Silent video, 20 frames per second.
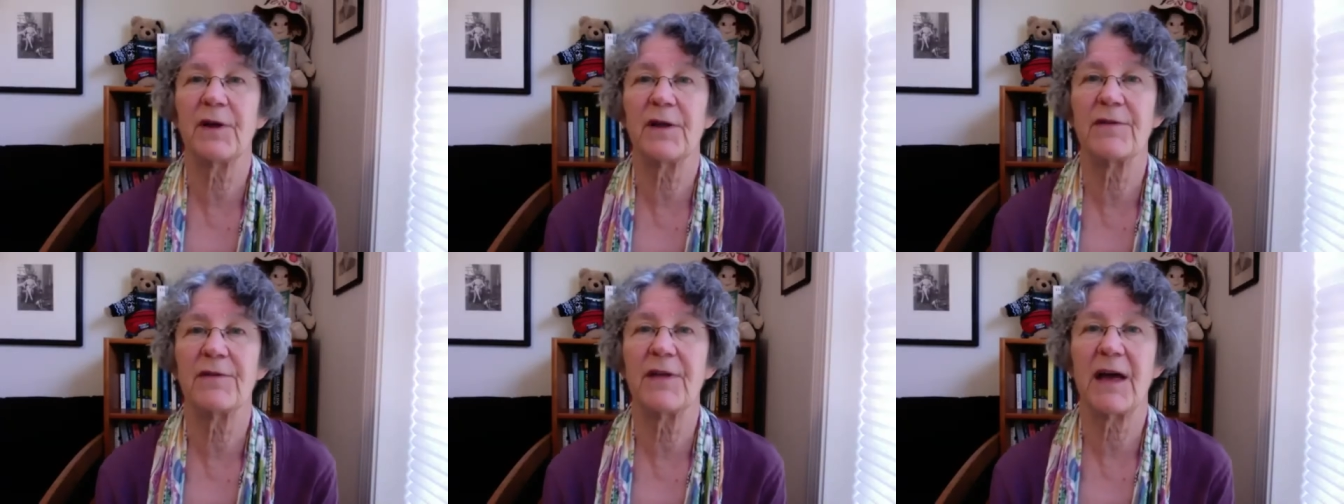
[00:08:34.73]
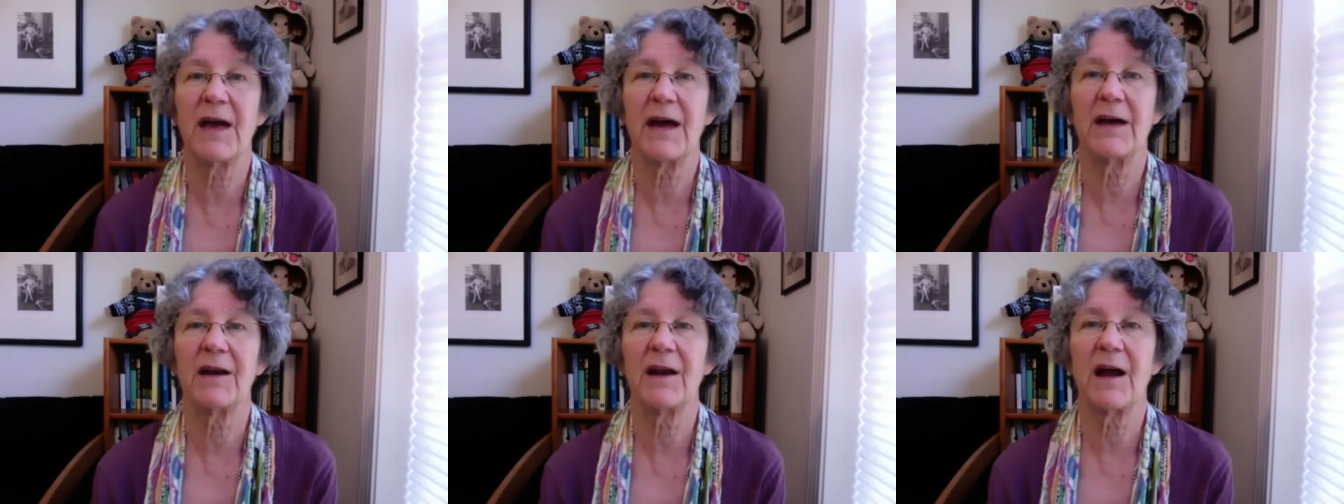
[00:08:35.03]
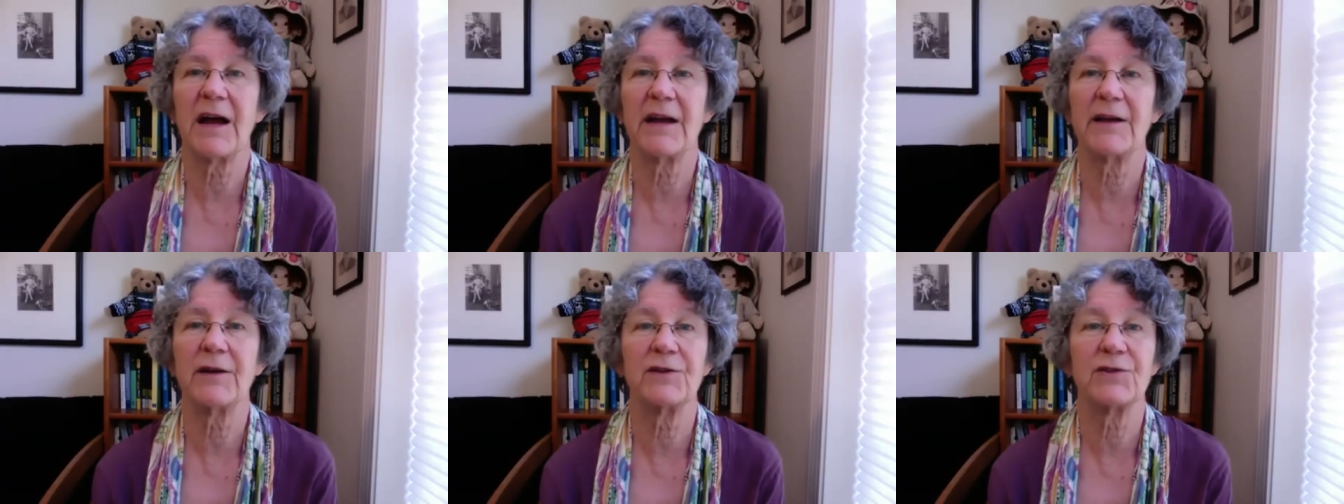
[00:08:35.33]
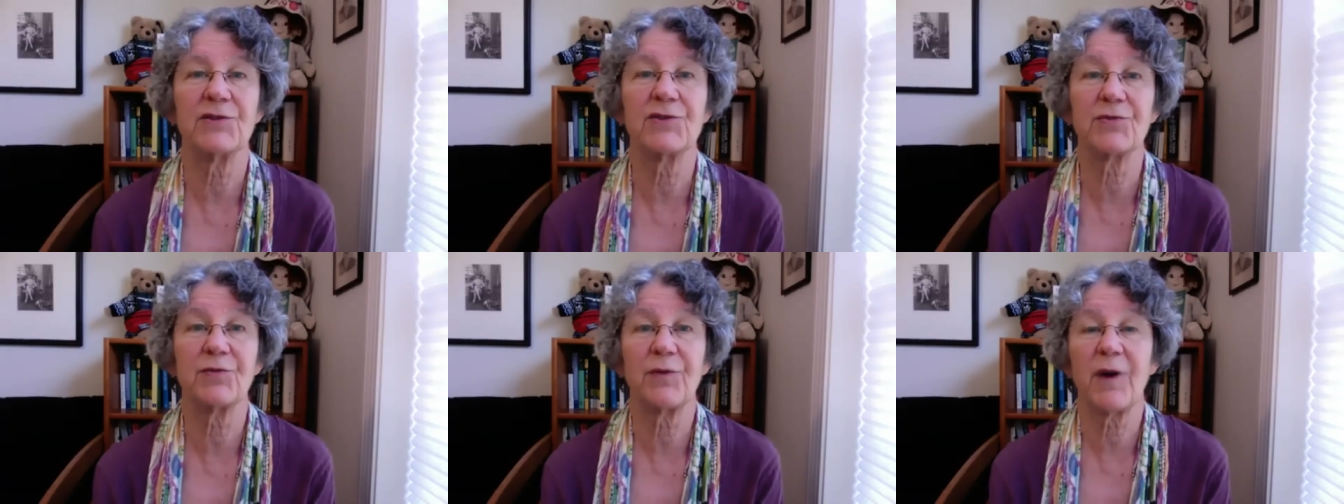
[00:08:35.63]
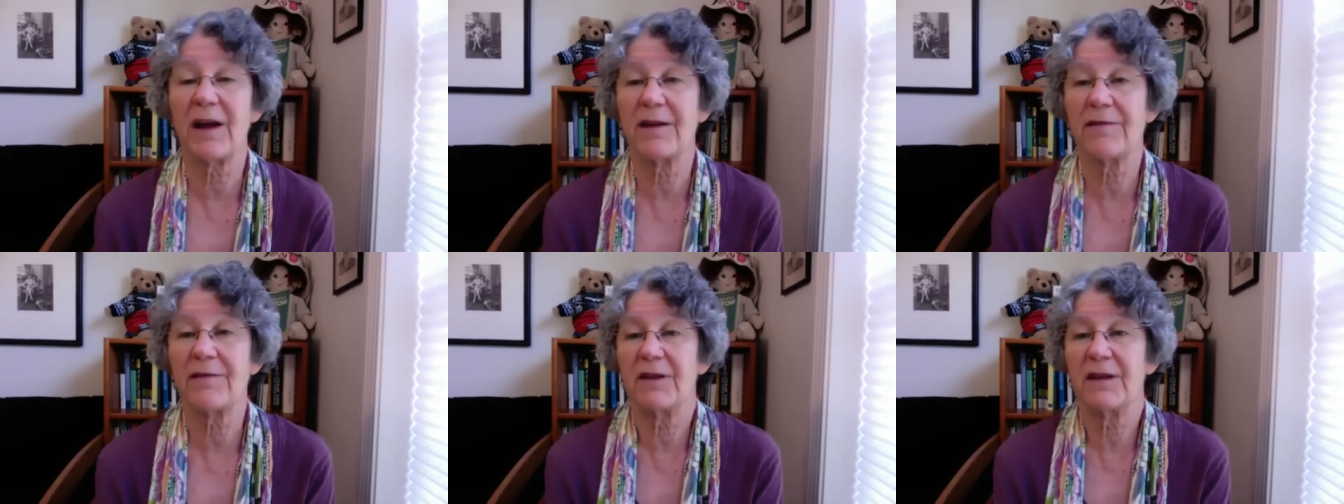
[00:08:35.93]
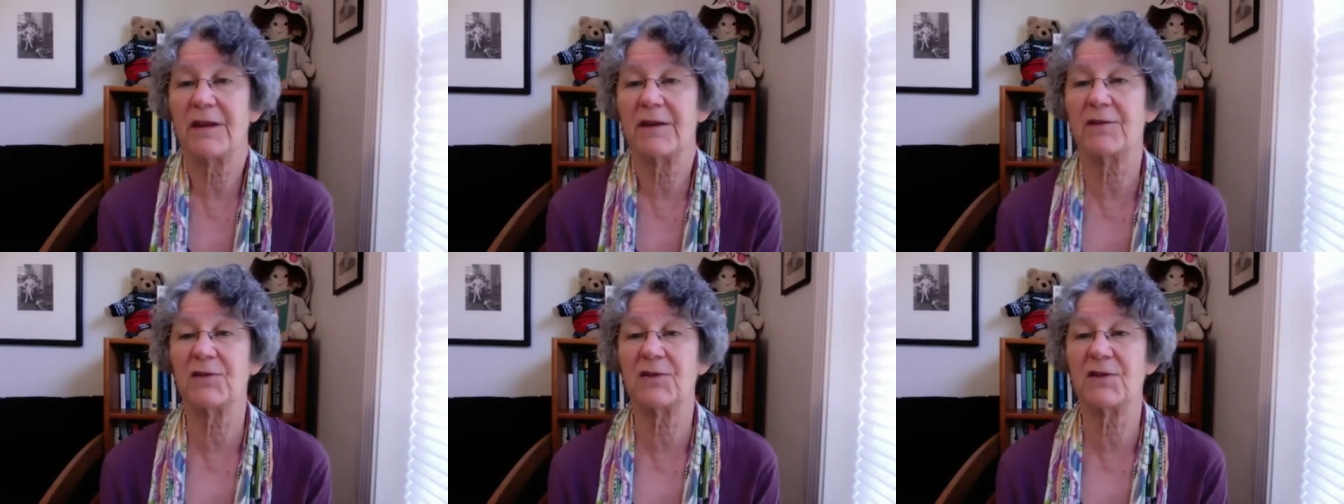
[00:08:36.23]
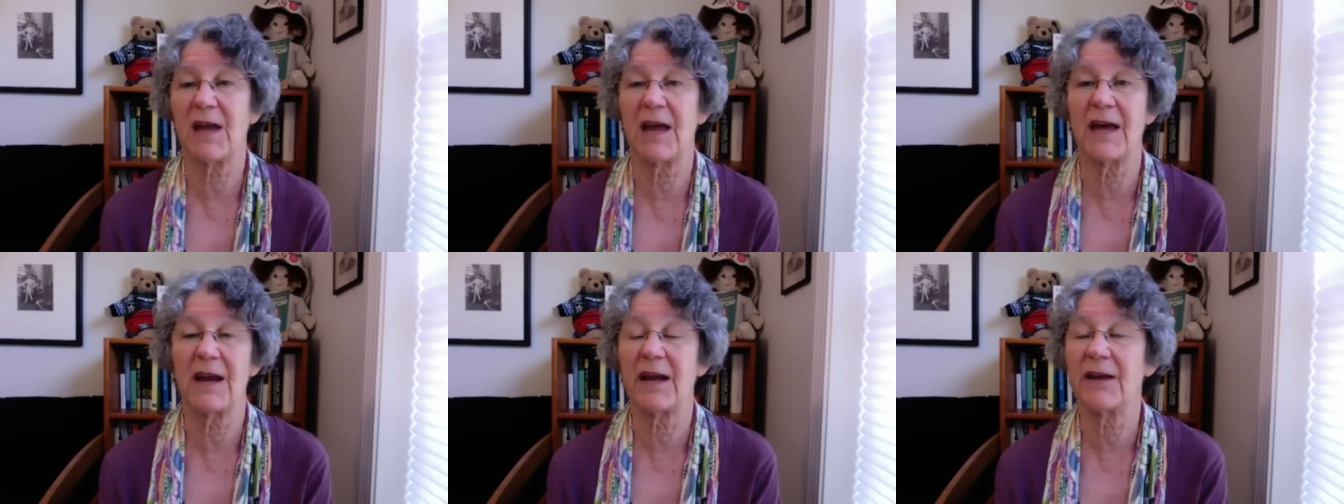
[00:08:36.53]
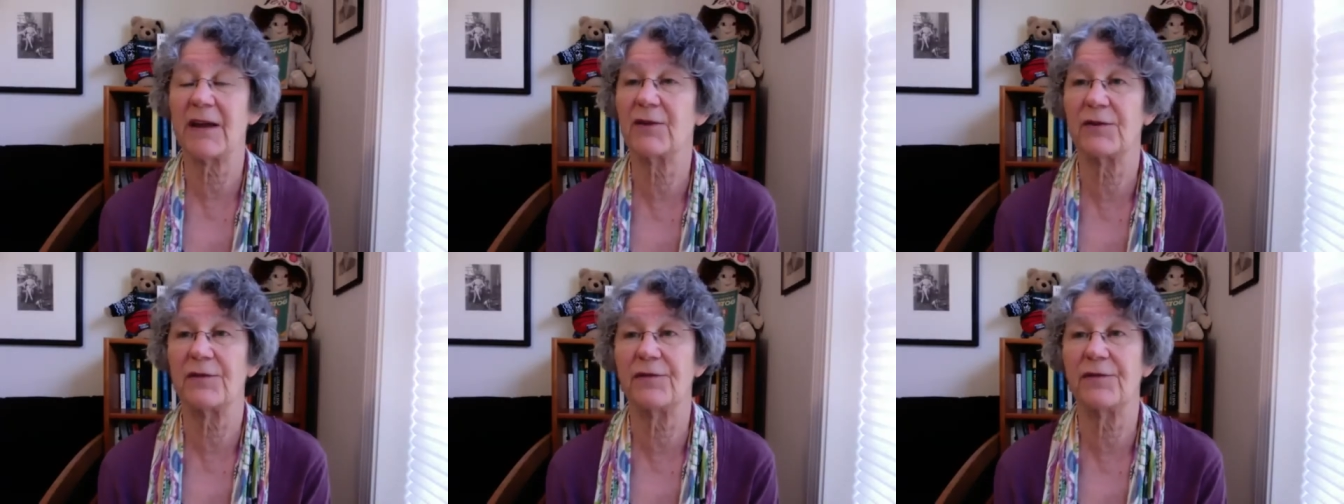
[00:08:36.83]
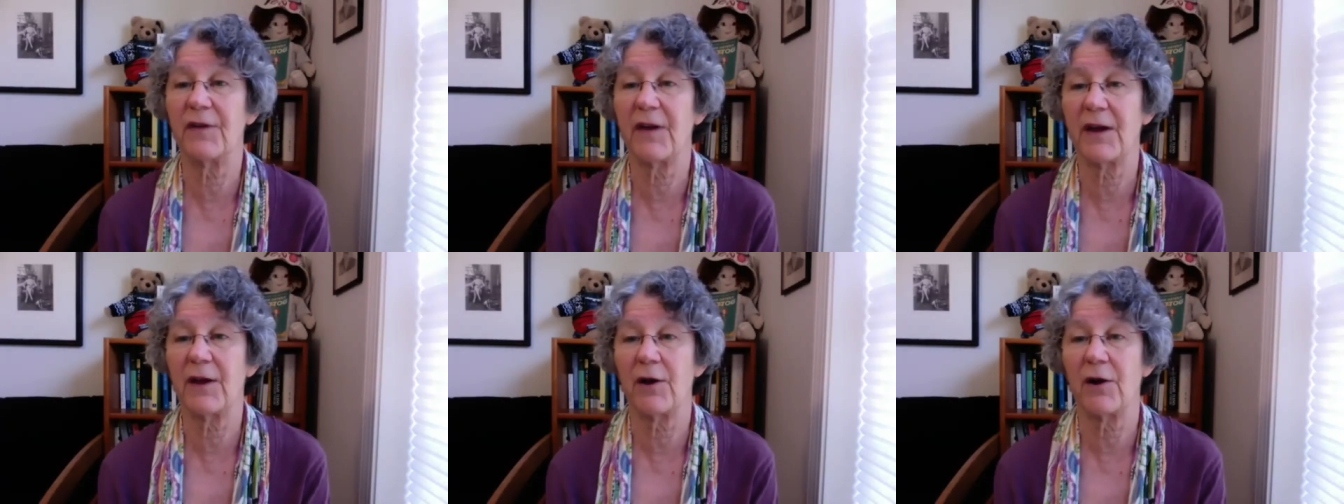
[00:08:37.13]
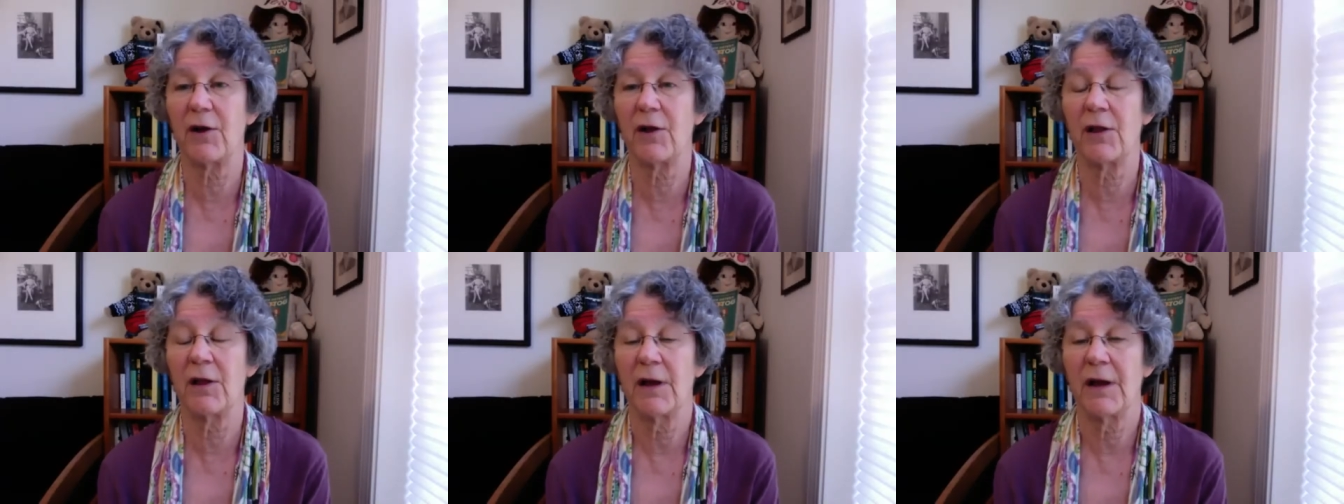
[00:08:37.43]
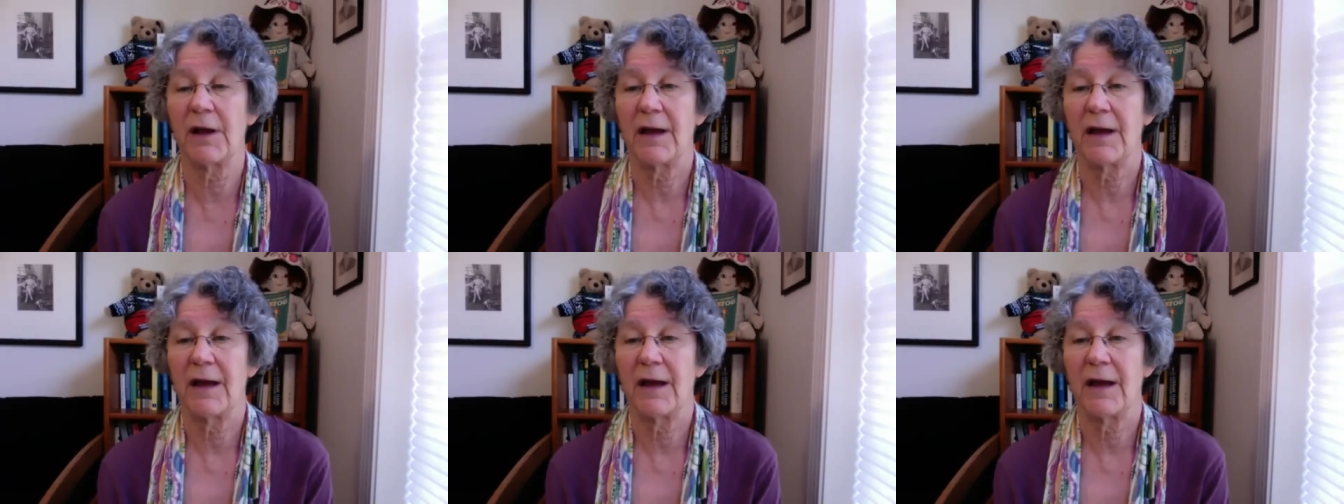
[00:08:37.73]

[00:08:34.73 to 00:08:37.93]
that I could try things and I could fail,